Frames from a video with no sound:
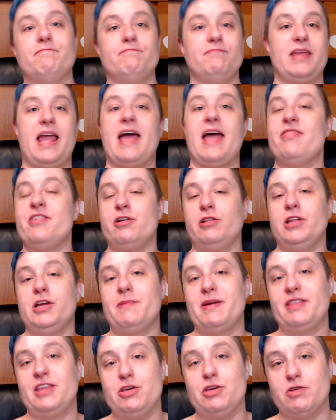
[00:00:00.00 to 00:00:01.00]
and the only
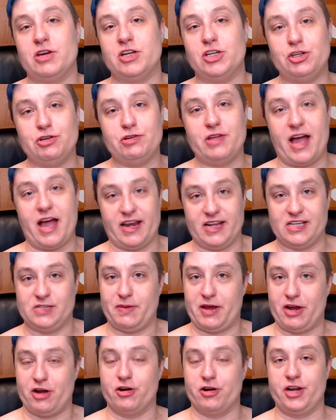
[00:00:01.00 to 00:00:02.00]
way that you can do that is
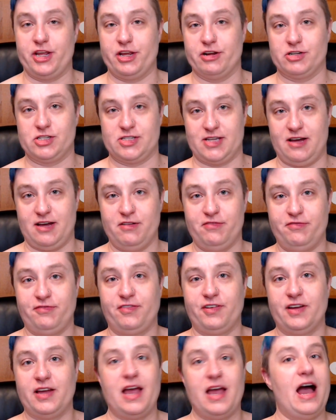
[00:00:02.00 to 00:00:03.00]
by hurting yourself,